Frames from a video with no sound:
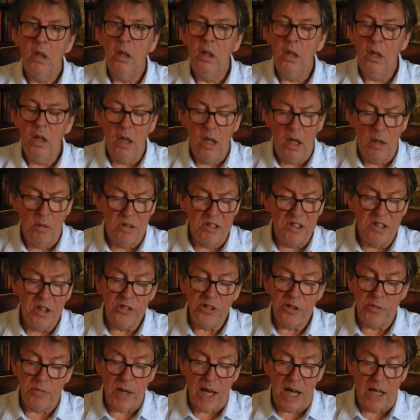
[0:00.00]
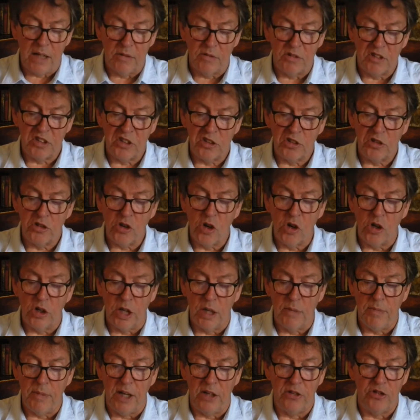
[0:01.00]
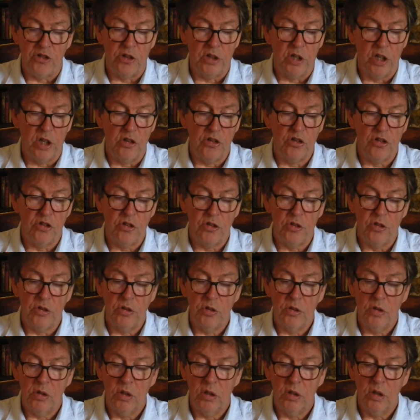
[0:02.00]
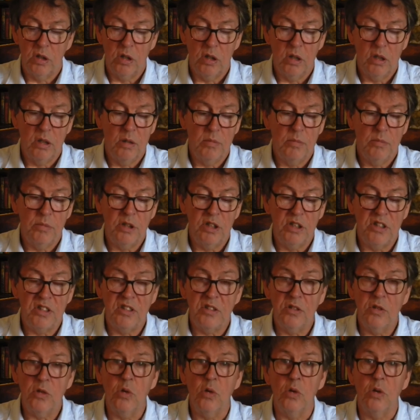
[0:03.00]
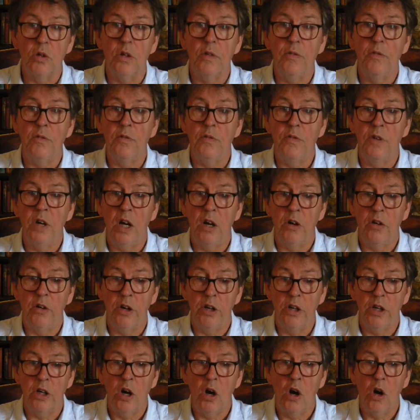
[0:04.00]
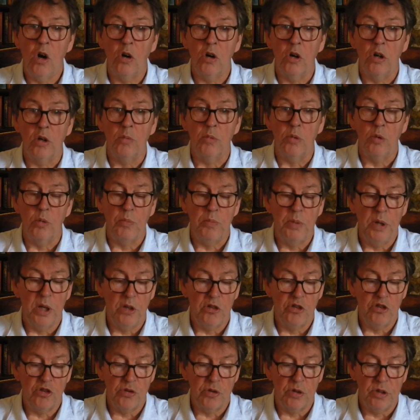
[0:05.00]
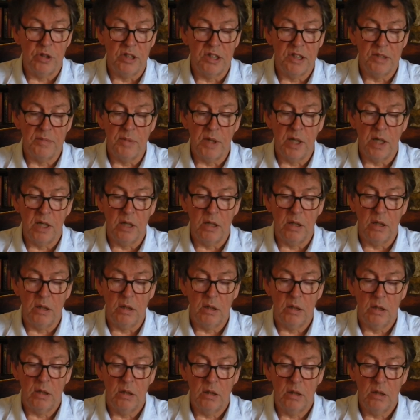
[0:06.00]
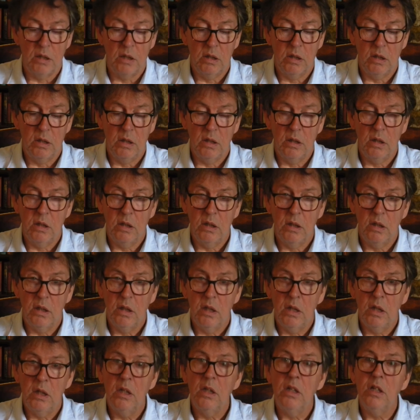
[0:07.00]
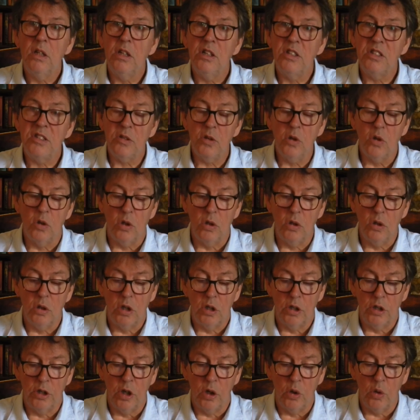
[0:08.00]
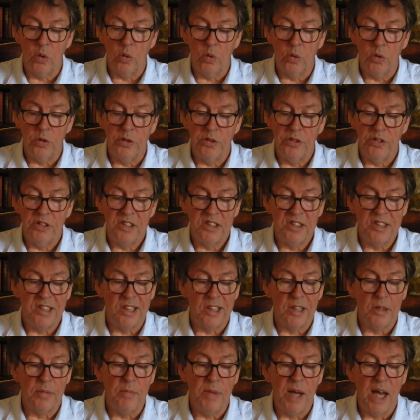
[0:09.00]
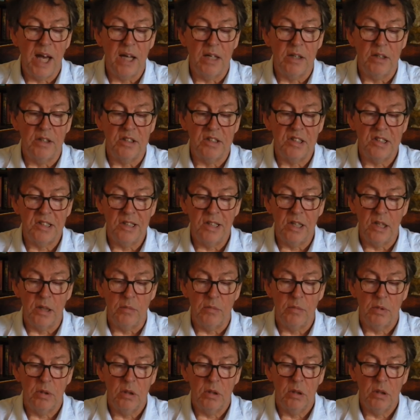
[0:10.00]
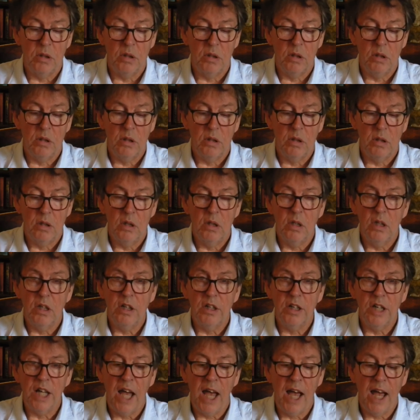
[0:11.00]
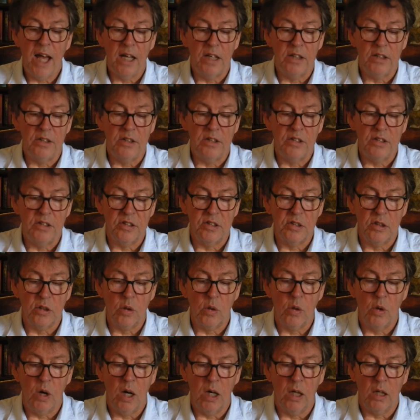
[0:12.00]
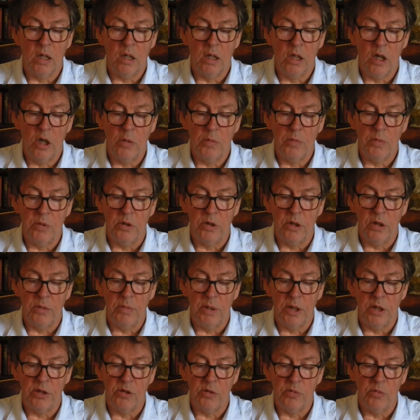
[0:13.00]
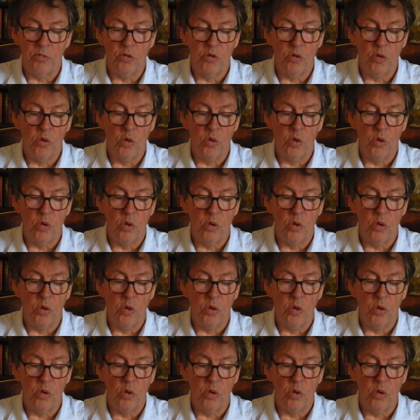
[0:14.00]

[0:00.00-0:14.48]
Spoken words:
He was not a man of strong imagination, but he saw a very horrible picture in his mind. He saw an old, sick man asleep, and hands that quietly opened the bedroom door